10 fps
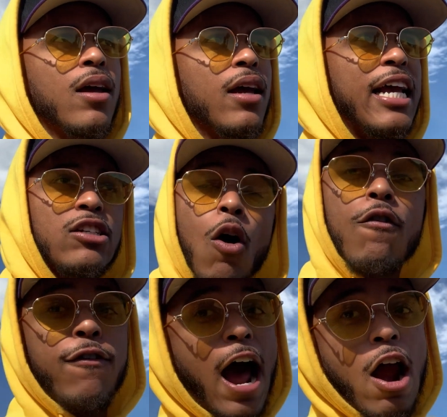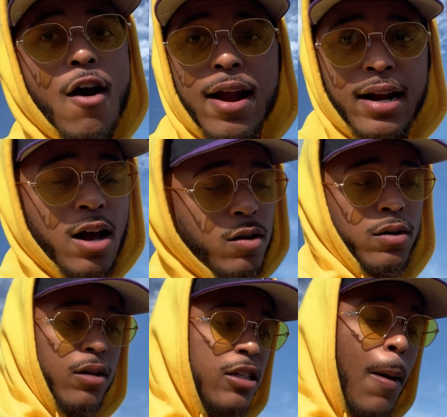is on fire right now.
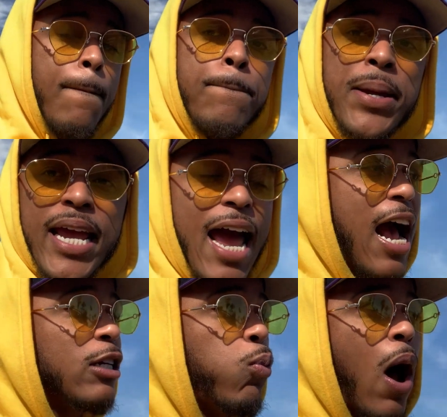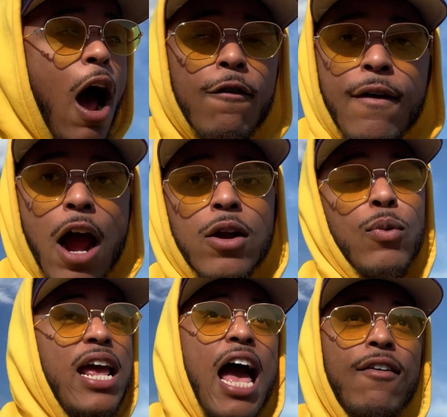It's a big ass wildfire.
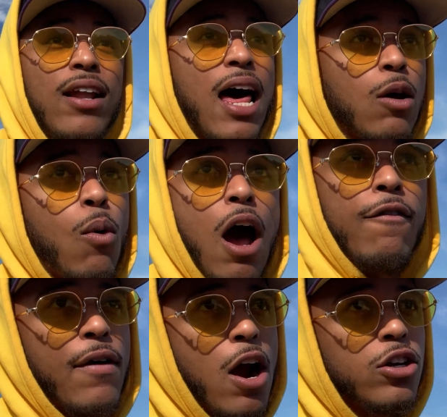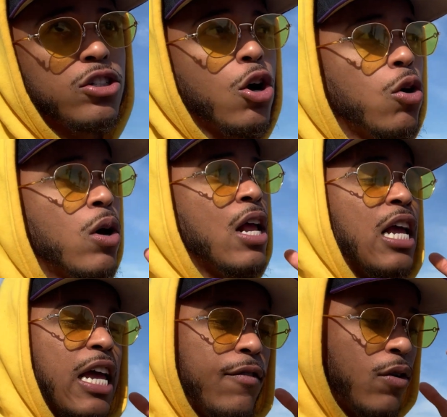We have a lot of wildfires, so
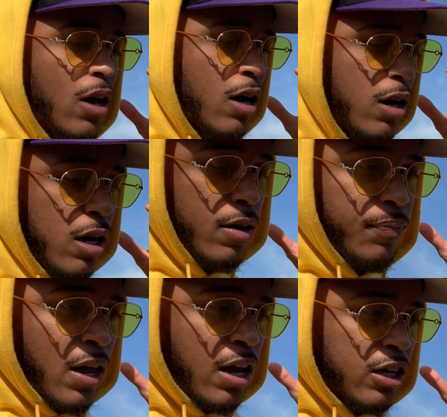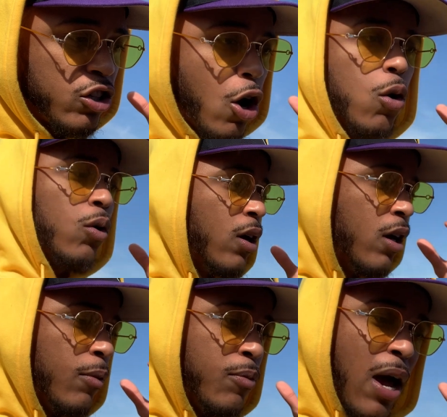so
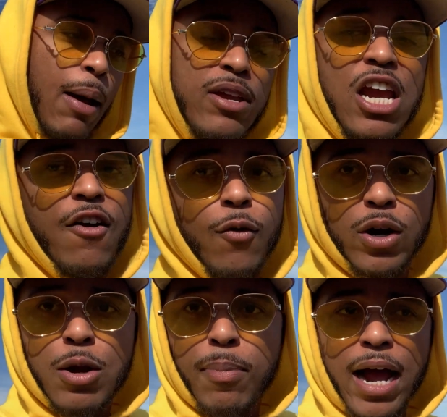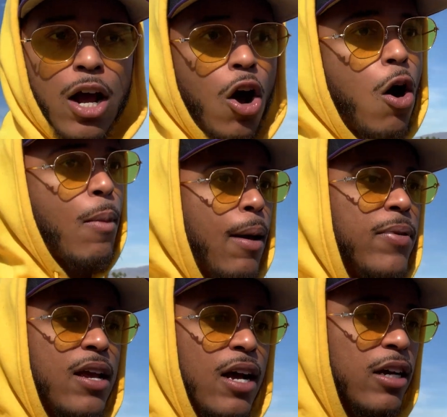you gotta be careful where you buy your home at,
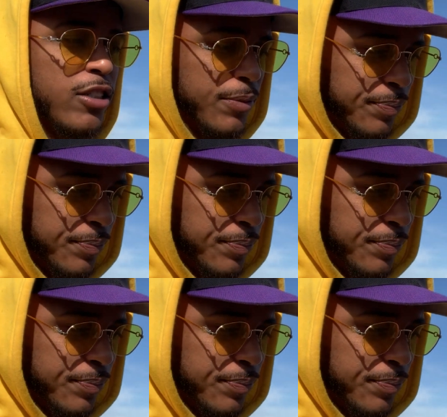because